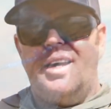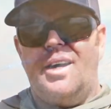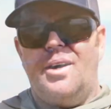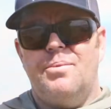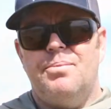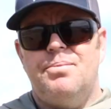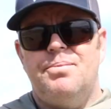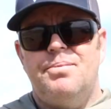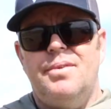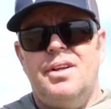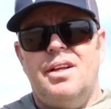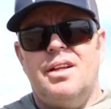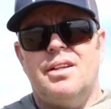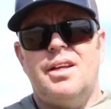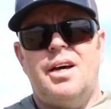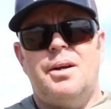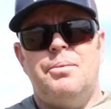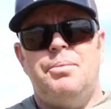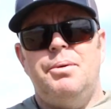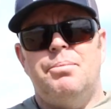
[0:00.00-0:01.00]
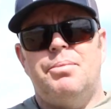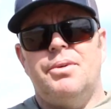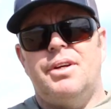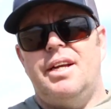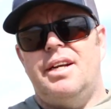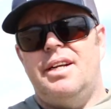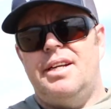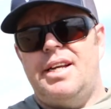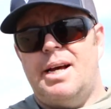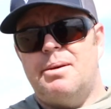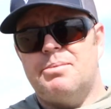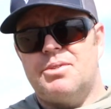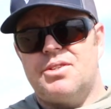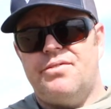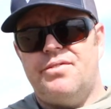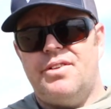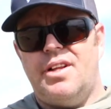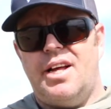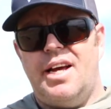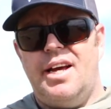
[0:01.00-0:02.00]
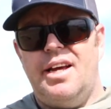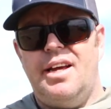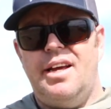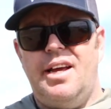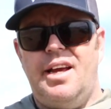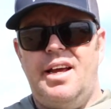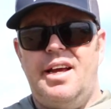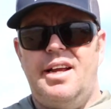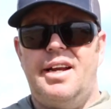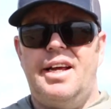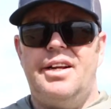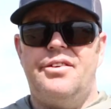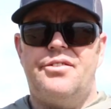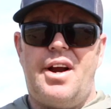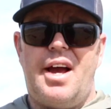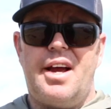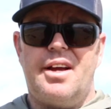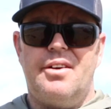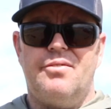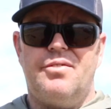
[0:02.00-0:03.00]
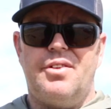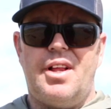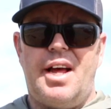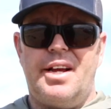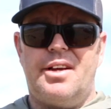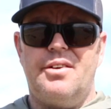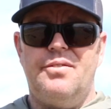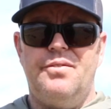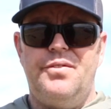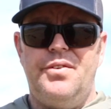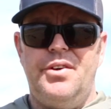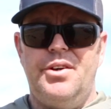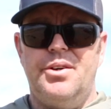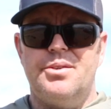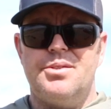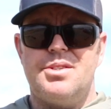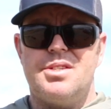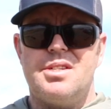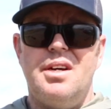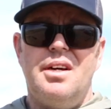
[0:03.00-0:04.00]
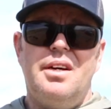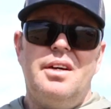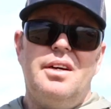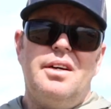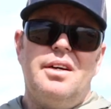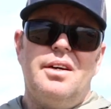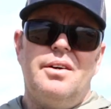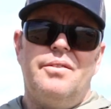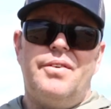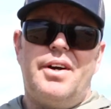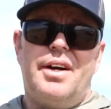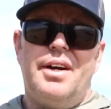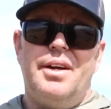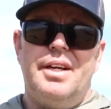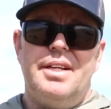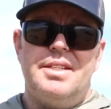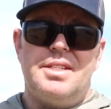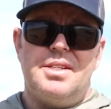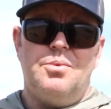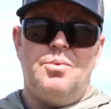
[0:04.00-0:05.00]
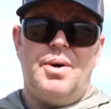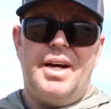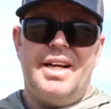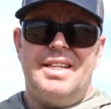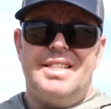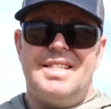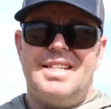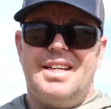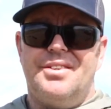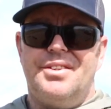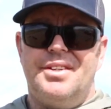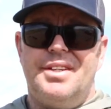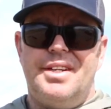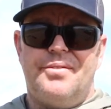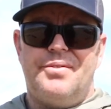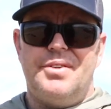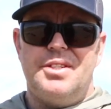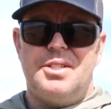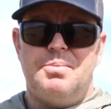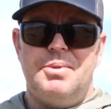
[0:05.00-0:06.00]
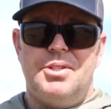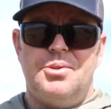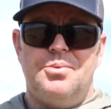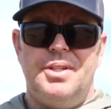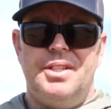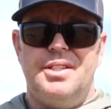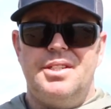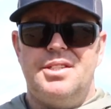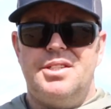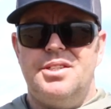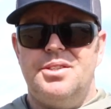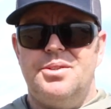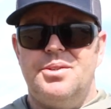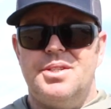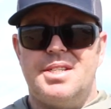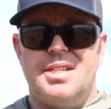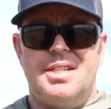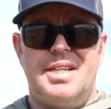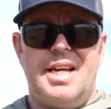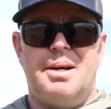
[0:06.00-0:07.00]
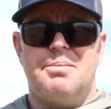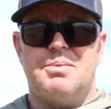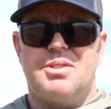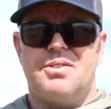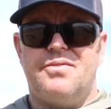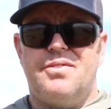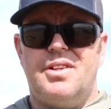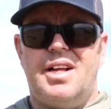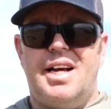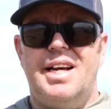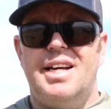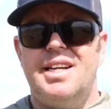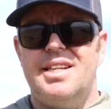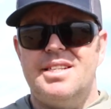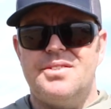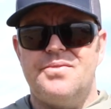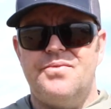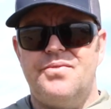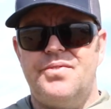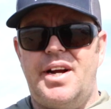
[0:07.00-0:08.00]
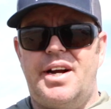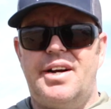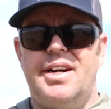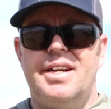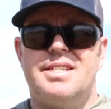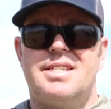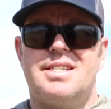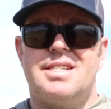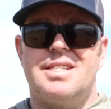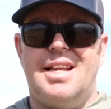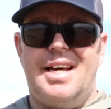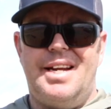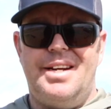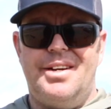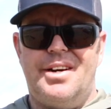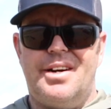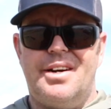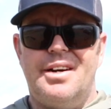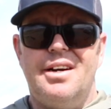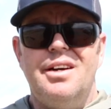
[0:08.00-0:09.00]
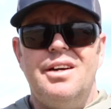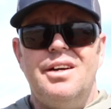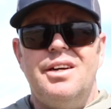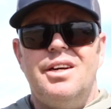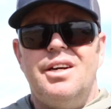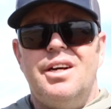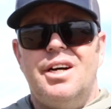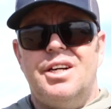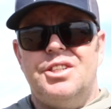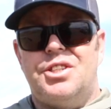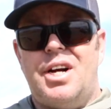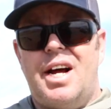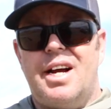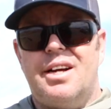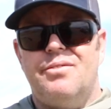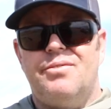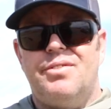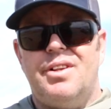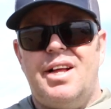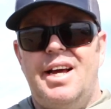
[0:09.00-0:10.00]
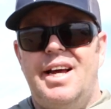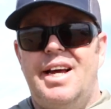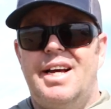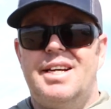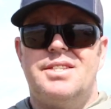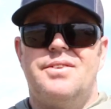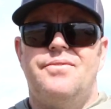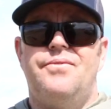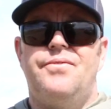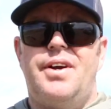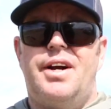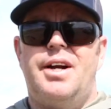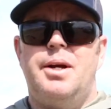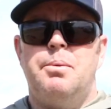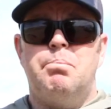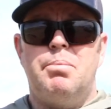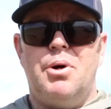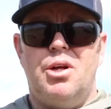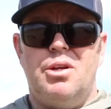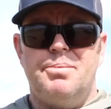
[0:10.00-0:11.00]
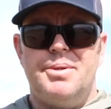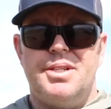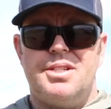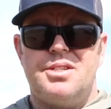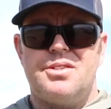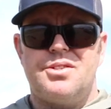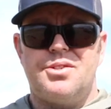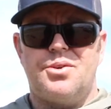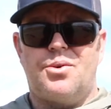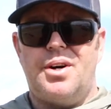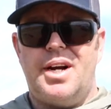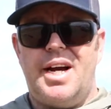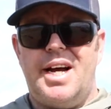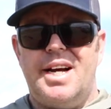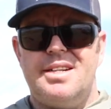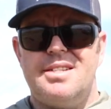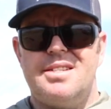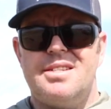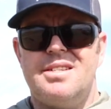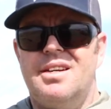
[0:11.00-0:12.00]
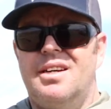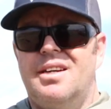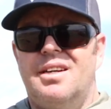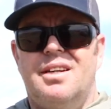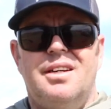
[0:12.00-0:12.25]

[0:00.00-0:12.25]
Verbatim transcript: Now, a lot of people get a damselfly and a dragonfly confused. A very easy way to tell the difference between the two is a damselfly is very slender. A dragonfly has a very bulbous thorax.